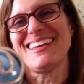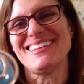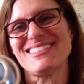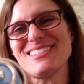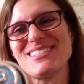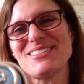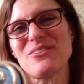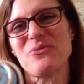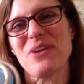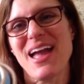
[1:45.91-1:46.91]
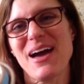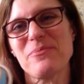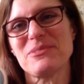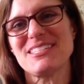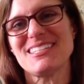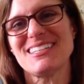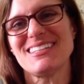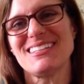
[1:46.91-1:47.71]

and it's wrapped